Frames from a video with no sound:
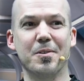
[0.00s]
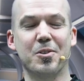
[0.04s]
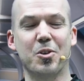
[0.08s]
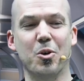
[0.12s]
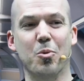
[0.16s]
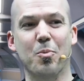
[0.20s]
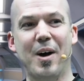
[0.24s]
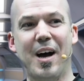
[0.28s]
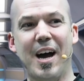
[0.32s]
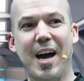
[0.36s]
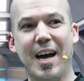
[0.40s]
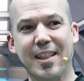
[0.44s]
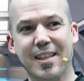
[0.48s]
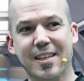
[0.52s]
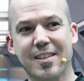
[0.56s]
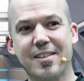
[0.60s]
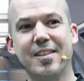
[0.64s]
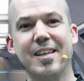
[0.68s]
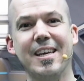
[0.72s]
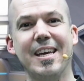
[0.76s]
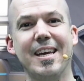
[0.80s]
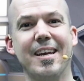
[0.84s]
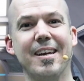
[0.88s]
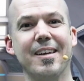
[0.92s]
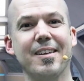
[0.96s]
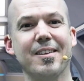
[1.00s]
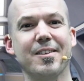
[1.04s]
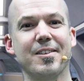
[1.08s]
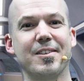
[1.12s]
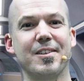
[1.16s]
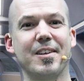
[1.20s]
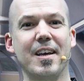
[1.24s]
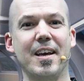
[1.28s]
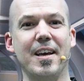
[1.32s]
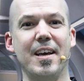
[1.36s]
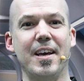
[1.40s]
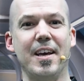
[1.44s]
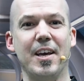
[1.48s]
So behind the
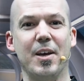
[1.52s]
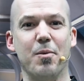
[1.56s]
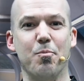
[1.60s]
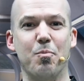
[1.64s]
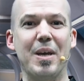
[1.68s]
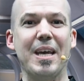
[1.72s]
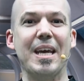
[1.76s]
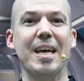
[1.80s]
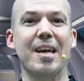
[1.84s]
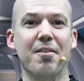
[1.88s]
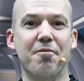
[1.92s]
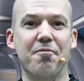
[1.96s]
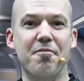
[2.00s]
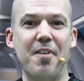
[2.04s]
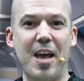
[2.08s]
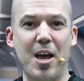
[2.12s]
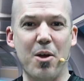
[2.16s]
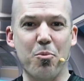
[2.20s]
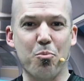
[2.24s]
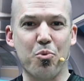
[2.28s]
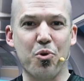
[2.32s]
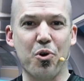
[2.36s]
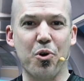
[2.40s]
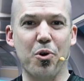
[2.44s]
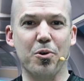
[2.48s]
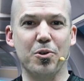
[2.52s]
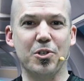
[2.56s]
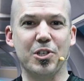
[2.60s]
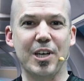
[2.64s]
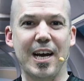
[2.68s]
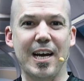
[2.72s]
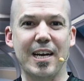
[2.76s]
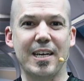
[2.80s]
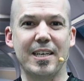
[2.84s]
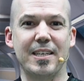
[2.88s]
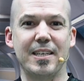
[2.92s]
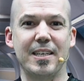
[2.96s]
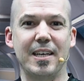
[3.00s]
scenes, being a fan
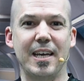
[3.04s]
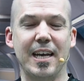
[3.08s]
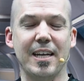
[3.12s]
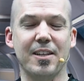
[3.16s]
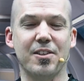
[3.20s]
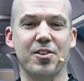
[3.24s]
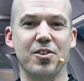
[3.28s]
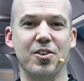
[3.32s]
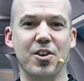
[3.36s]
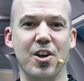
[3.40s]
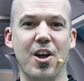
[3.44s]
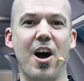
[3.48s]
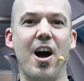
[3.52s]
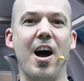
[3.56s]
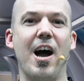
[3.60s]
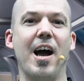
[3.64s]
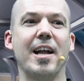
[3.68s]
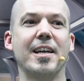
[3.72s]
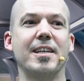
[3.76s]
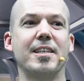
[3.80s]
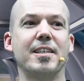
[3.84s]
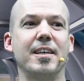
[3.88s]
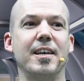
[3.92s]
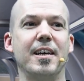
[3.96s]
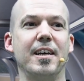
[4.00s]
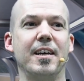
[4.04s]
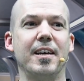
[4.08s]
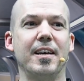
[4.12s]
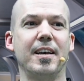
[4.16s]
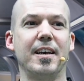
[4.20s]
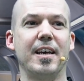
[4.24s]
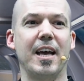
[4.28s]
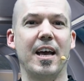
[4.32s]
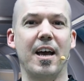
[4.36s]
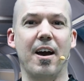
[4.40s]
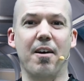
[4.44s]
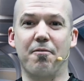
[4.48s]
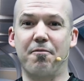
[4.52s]
project, it's not
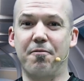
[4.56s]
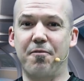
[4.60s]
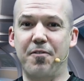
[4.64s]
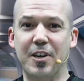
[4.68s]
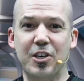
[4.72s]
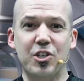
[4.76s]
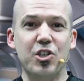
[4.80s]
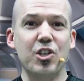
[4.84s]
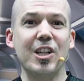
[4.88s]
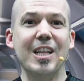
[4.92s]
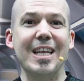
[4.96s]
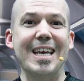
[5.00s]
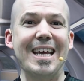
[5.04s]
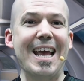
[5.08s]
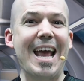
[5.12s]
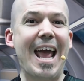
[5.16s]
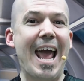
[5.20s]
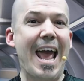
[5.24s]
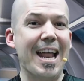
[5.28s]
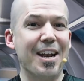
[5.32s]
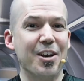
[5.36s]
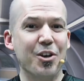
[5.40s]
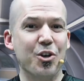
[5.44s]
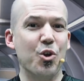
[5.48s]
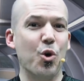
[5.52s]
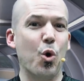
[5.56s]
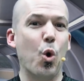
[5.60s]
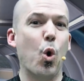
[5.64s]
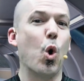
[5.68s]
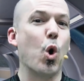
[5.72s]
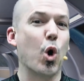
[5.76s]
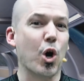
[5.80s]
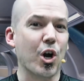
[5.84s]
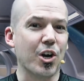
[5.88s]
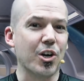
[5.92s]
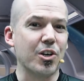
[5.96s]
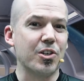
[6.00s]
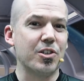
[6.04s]
officially
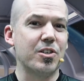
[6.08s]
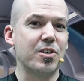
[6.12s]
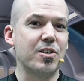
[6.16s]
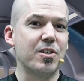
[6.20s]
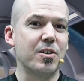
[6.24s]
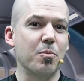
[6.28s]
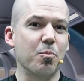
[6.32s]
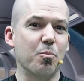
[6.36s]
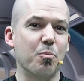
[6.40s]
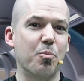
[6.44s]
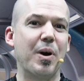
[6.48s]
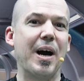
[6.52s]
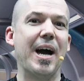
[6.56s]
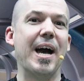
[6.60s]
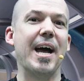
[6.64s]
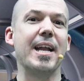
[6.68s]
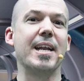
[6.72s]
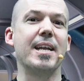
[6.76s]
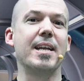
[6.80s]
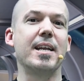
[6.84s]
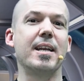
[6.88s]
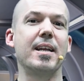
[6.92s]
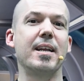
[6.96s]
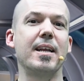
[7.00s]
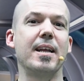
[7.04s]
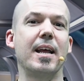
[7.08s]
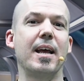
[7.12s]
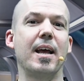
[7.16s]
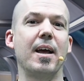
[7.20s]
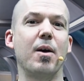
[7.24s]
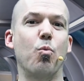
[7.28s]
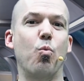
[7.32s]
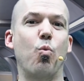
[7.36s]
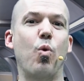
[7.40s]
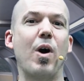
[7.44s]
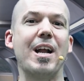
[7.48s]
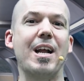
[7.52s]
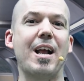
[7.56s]
endorsed, but
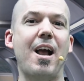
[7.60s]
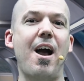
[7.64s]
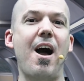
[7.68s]
what